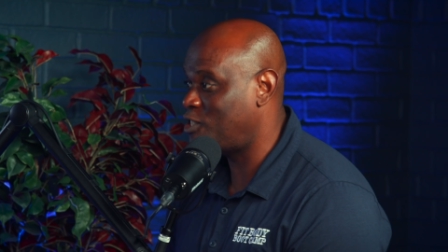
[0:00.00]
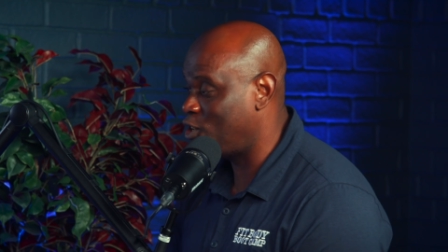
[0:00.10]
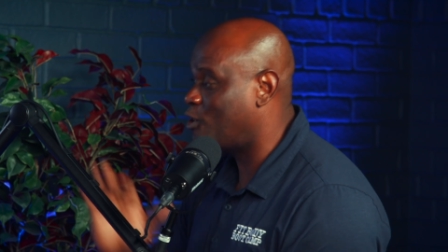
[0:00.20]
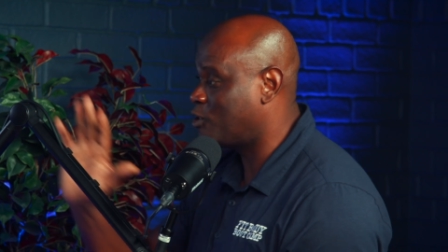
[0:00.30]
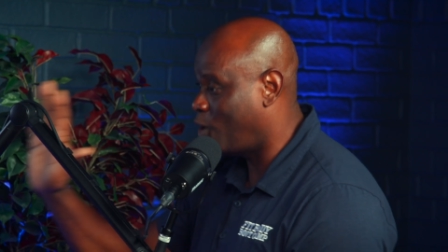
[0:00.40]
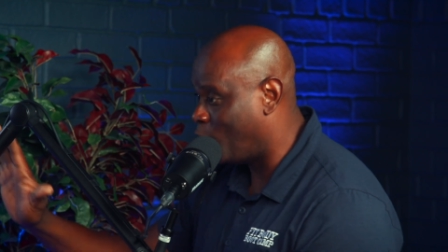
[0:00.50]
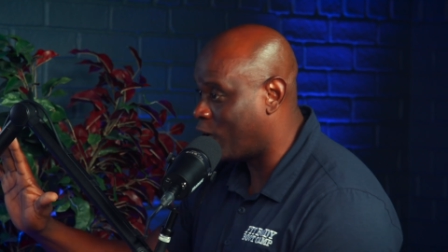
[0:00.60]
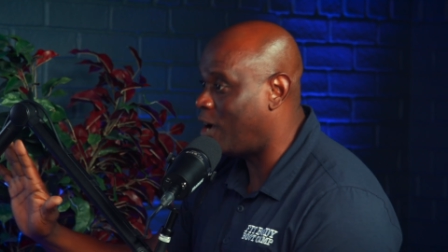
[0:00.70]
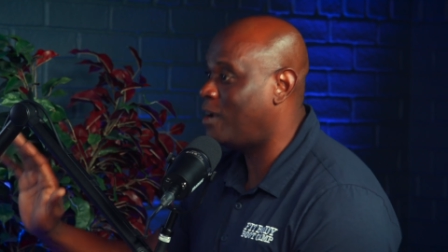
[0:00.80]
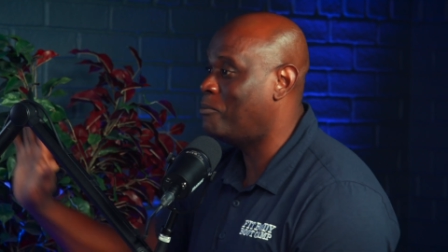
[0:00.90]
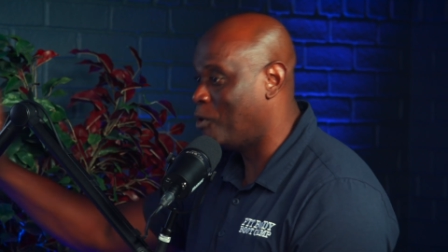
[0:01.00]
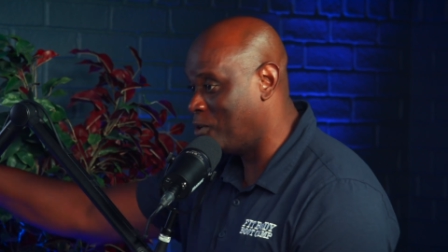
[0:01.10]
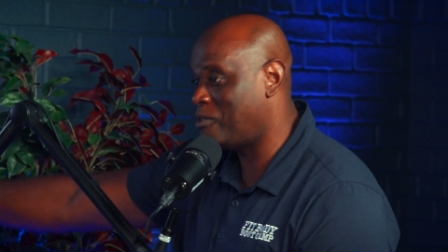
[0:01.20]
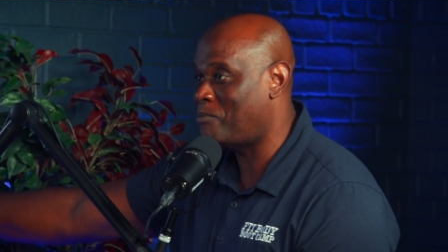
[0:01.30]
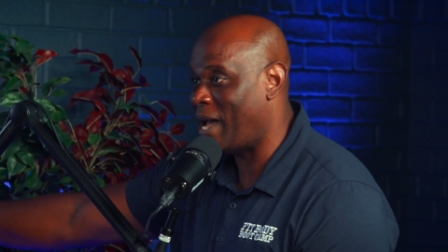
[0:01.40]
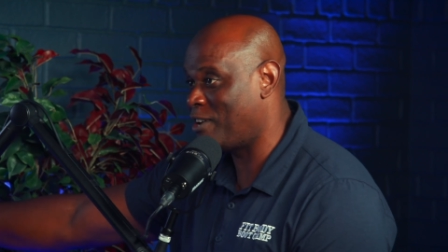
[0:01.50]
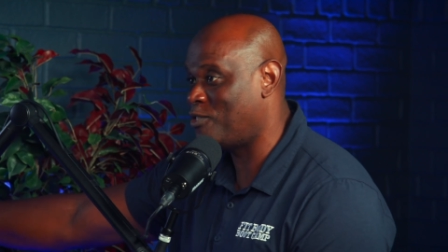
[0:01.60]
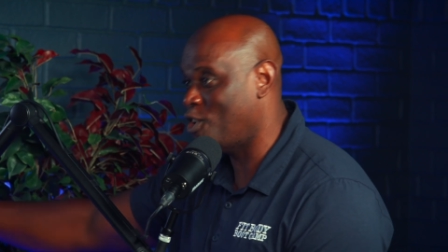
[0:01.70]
and she goes, Hold on, let me go to the back of the